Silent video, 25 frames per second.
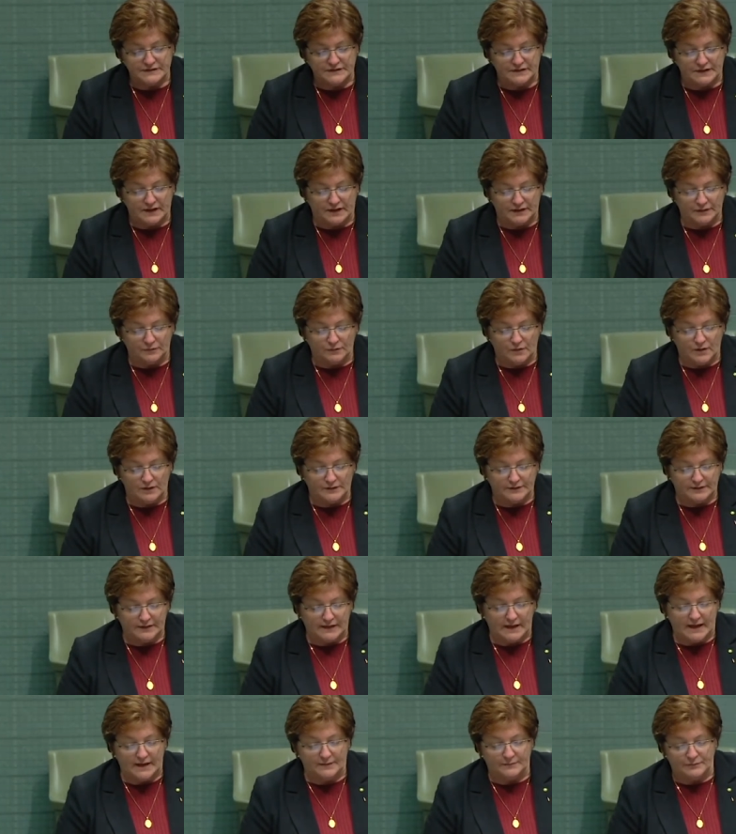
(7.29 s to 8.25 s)
the Ngunnawal
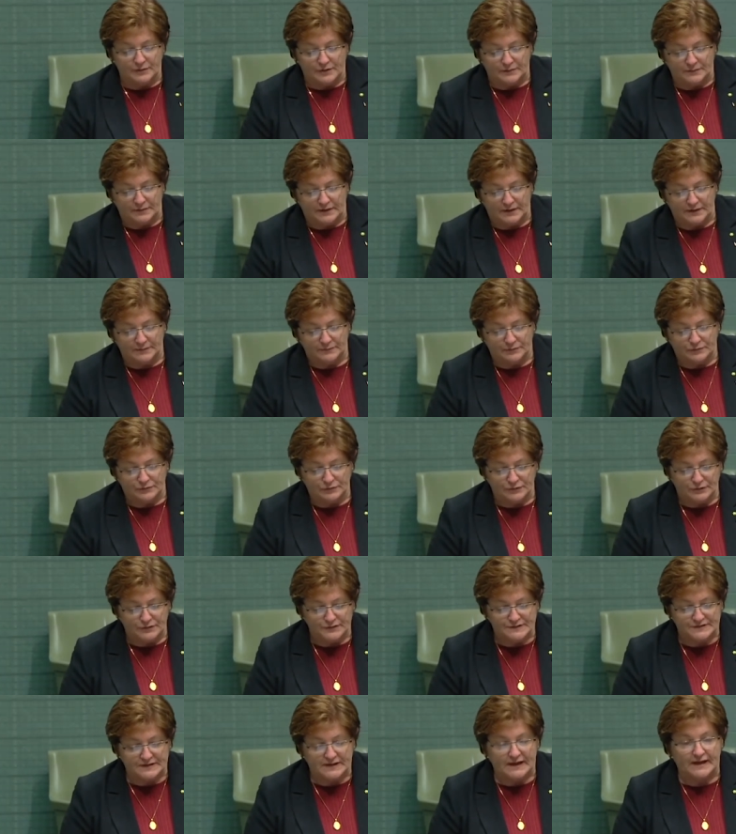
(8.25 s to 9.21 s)
and Ngambri people
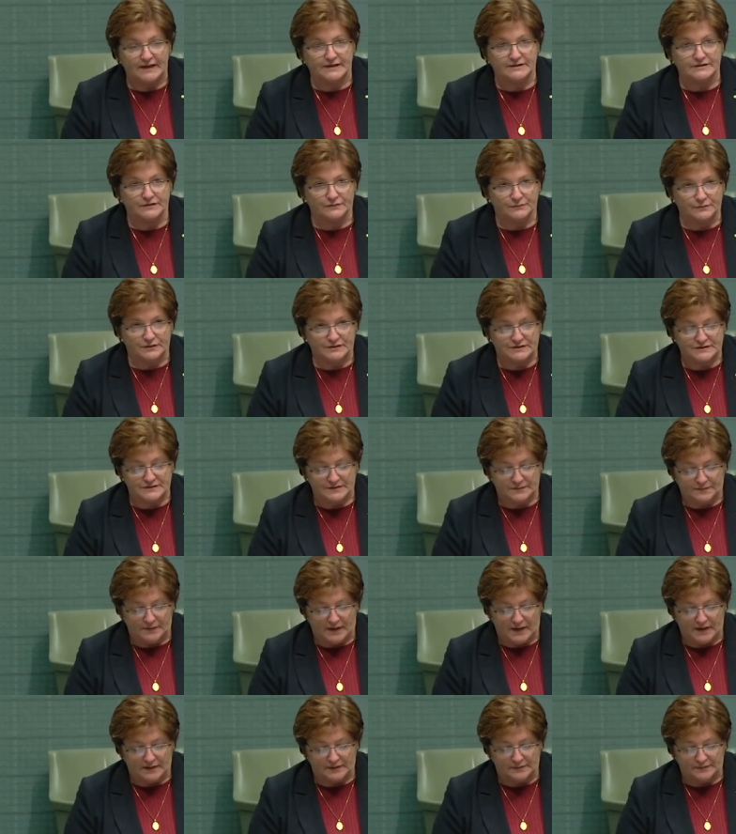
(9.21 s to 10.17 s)
whose land on which the
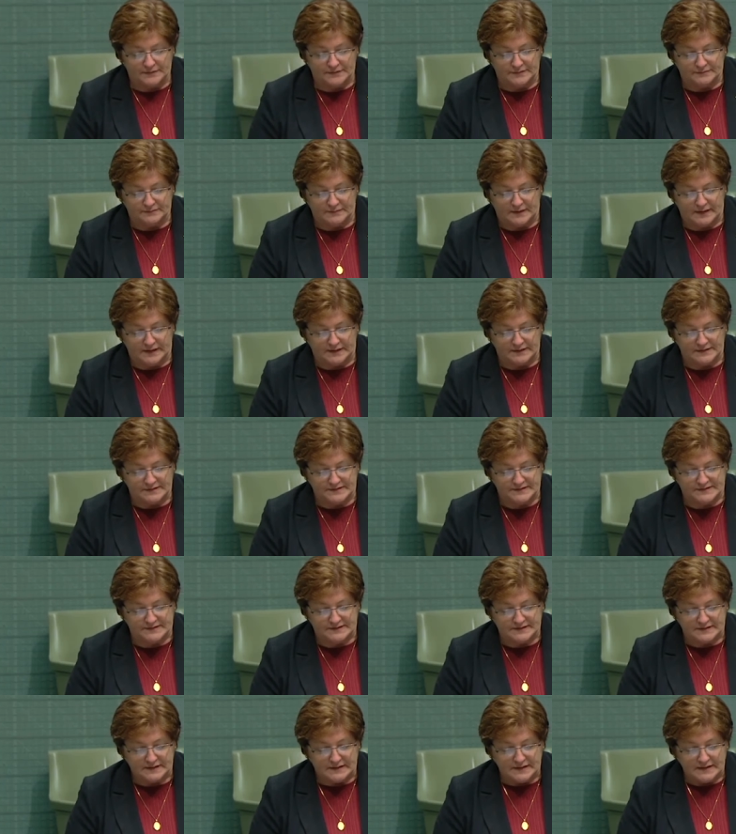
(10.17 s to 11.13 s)
parliament
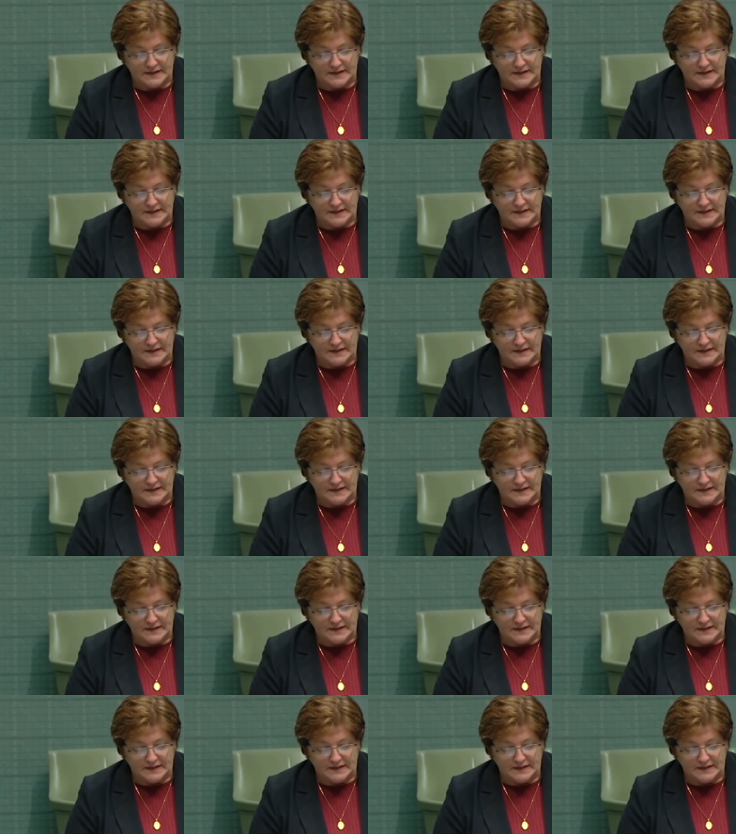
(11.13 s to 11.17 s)
meets.